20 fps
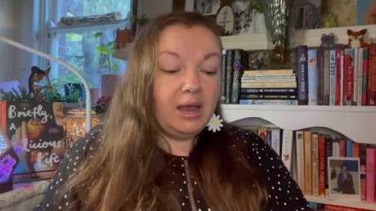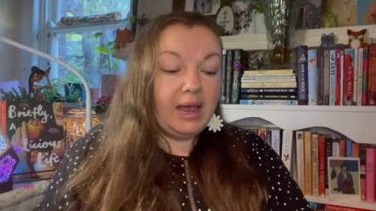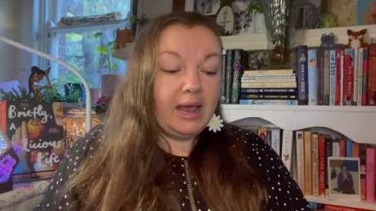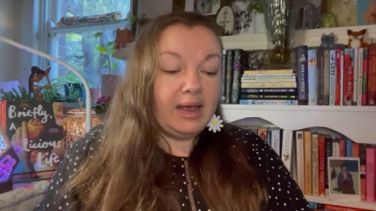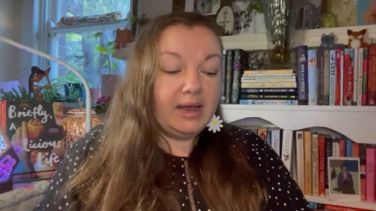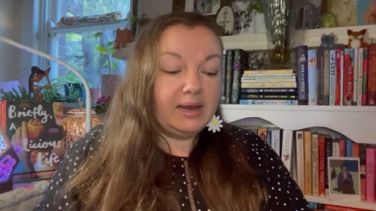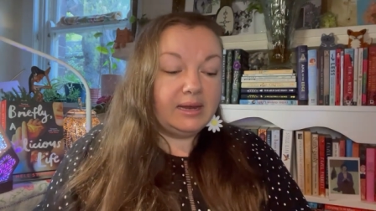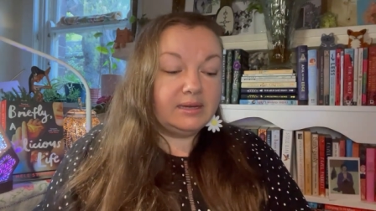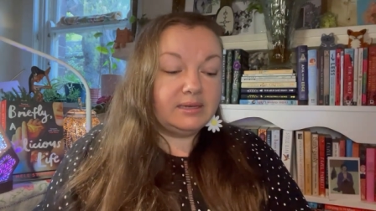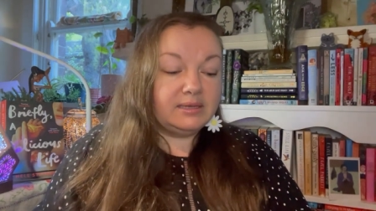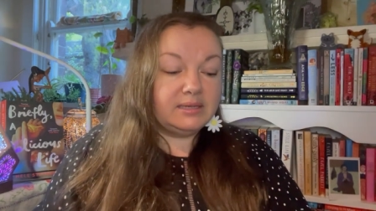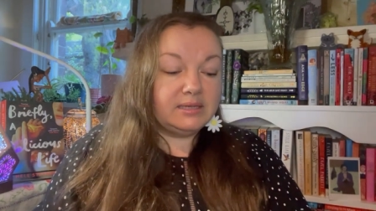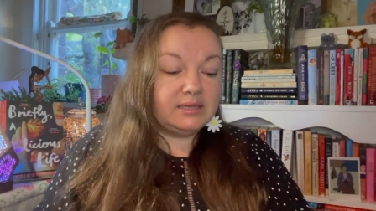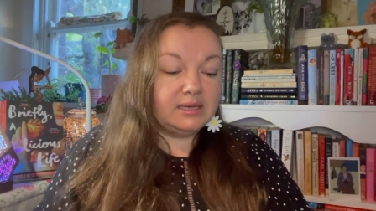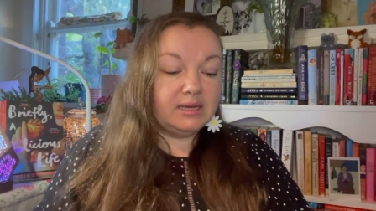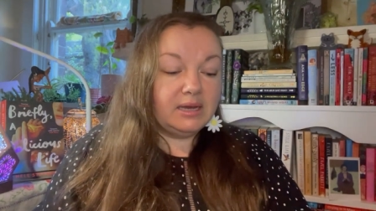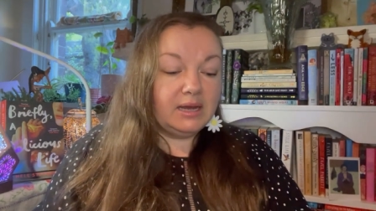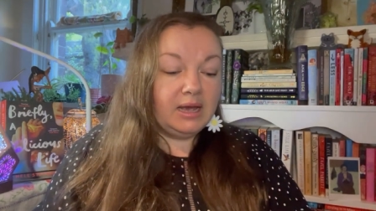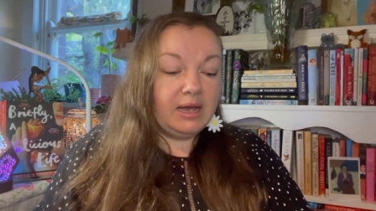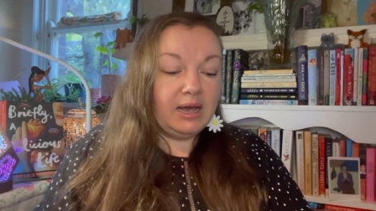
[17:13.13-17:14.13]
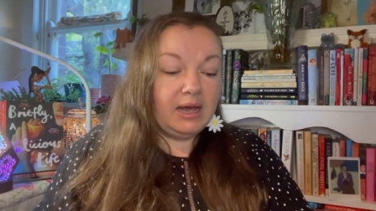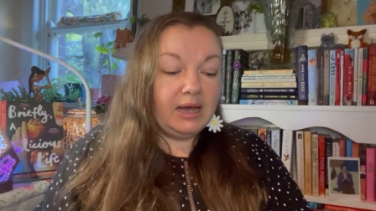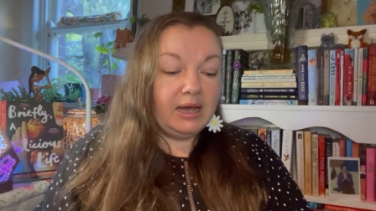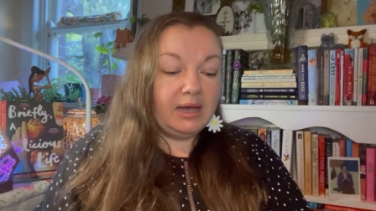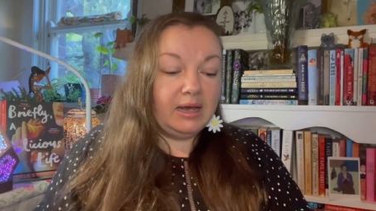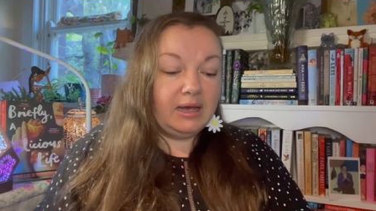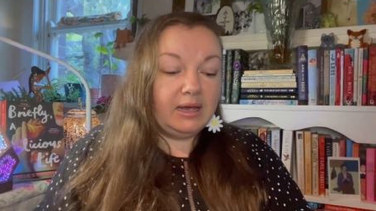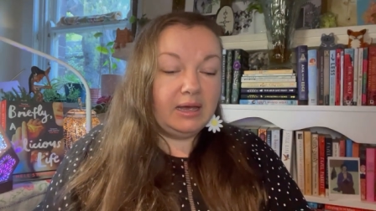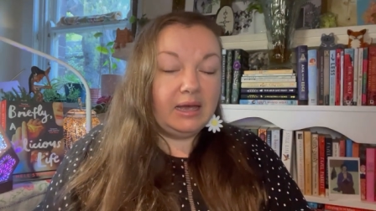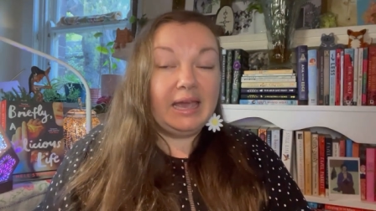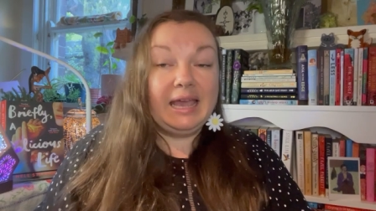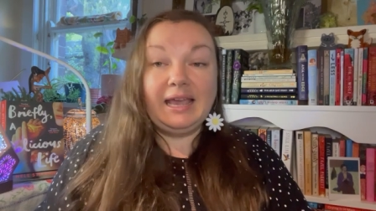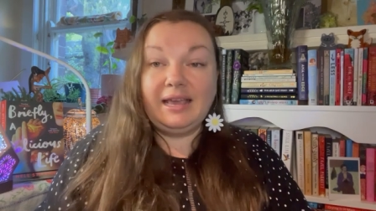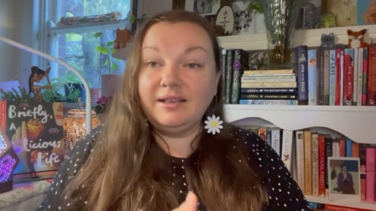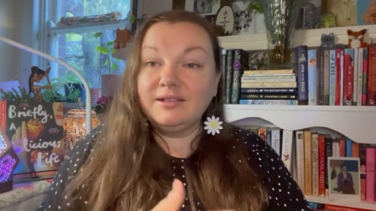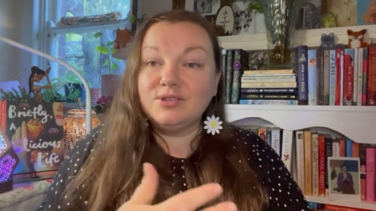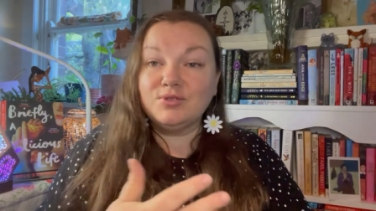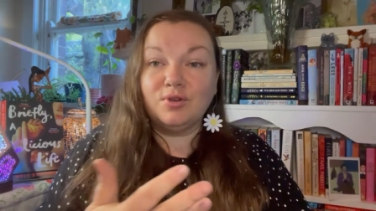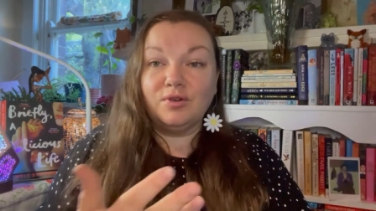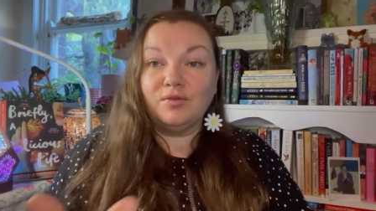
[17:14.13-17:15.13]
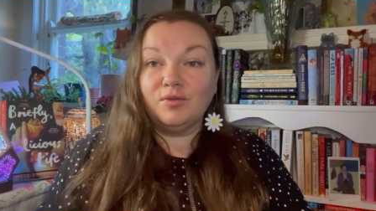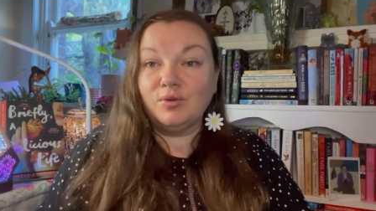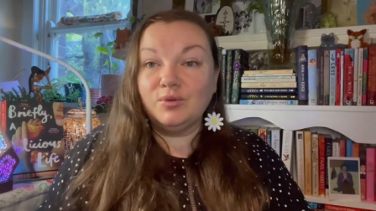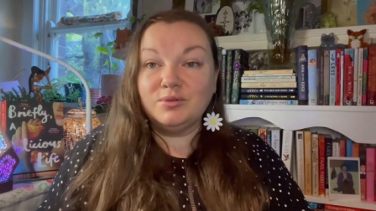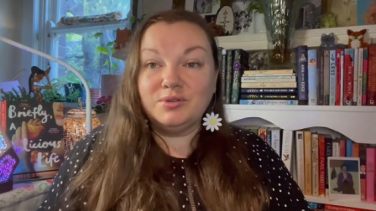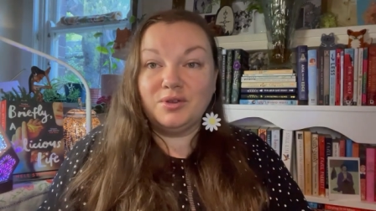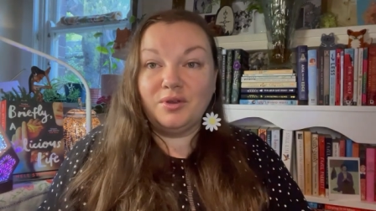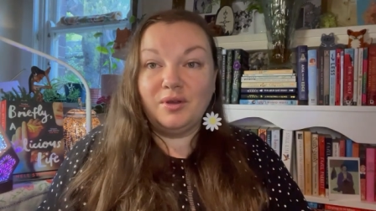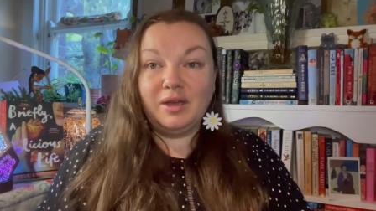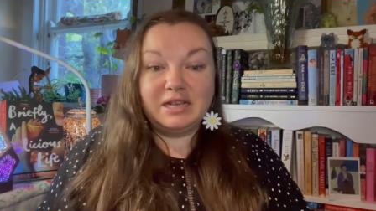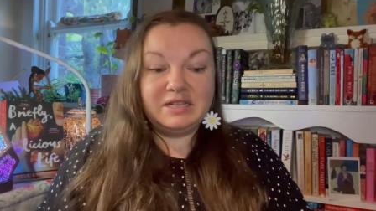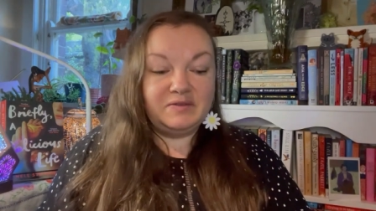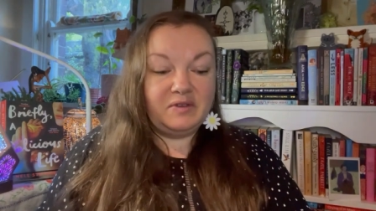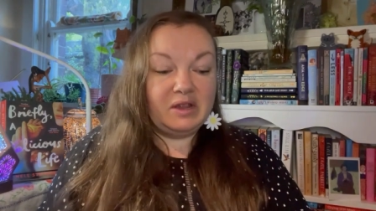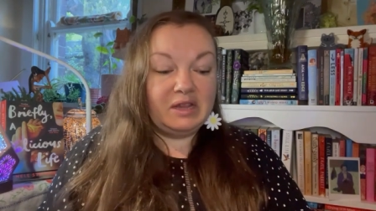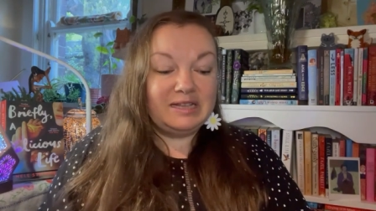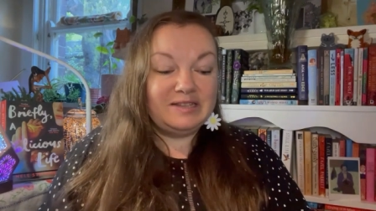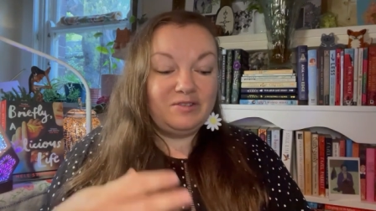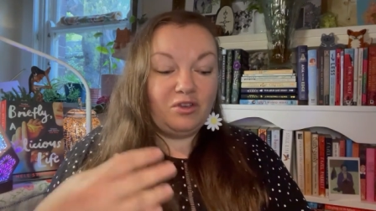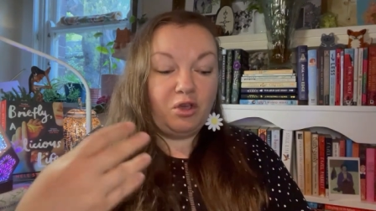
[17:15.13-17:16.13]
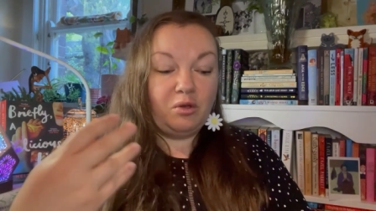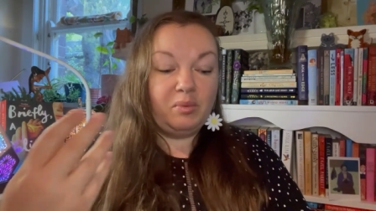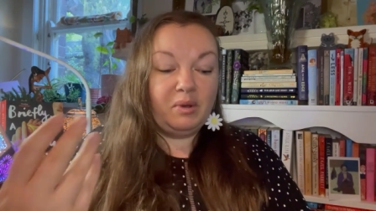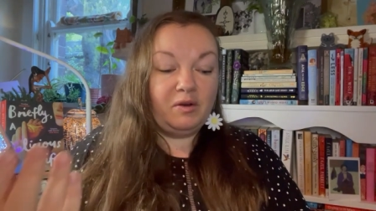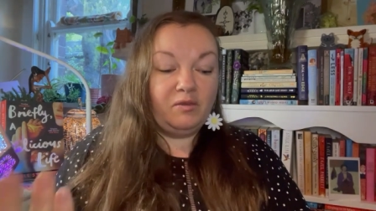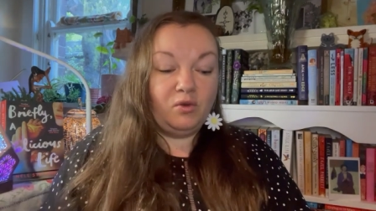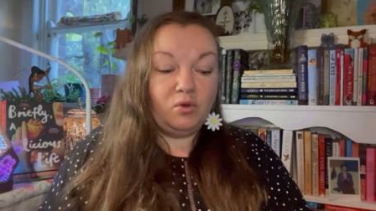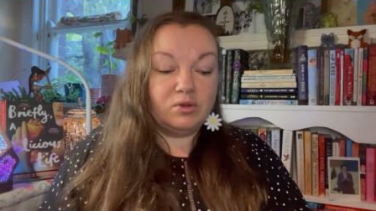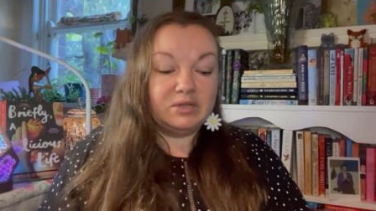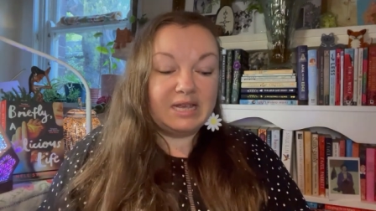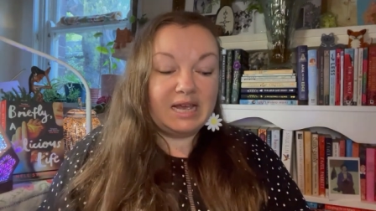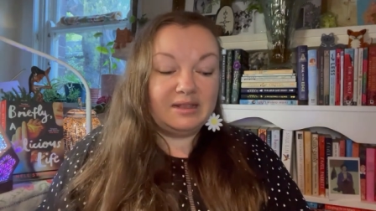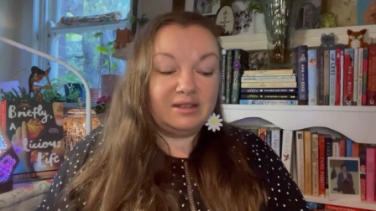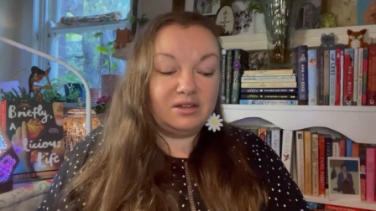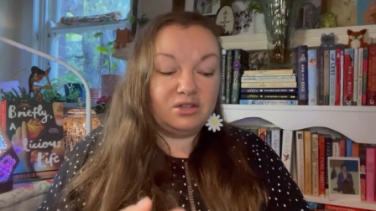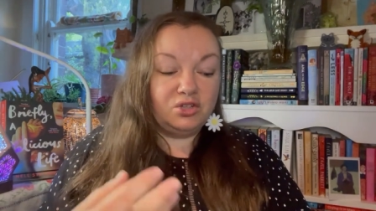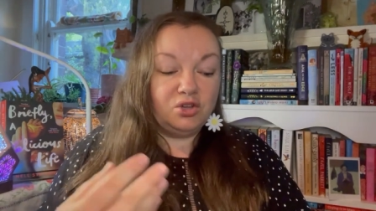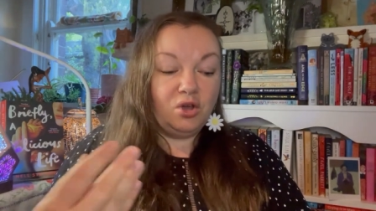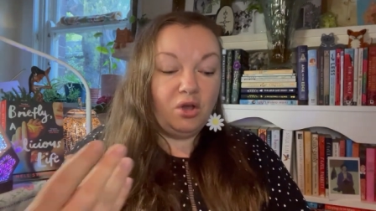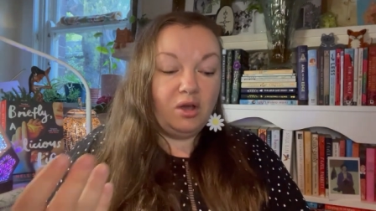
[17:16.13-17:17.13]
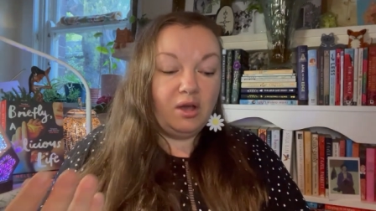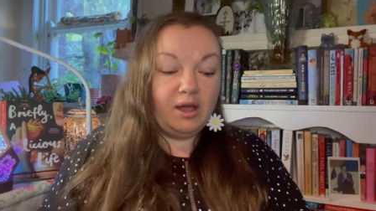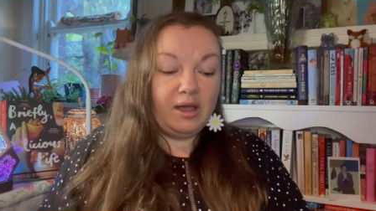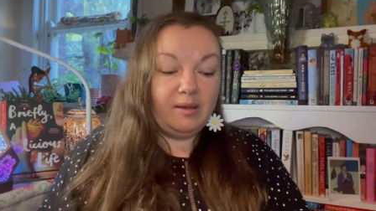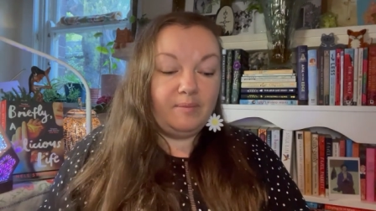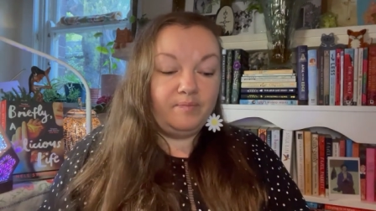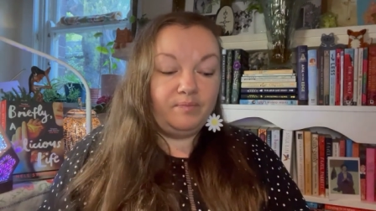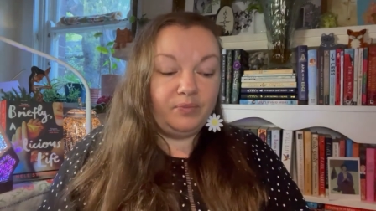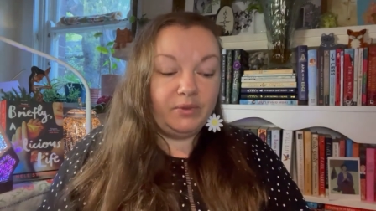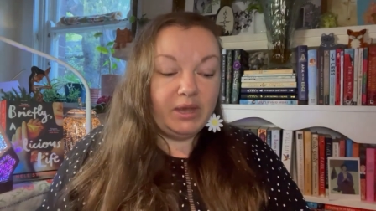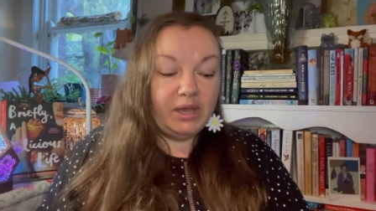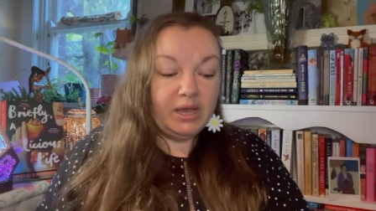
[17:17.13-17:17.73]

and uh, he sort of also has feelings for her, but of course at the time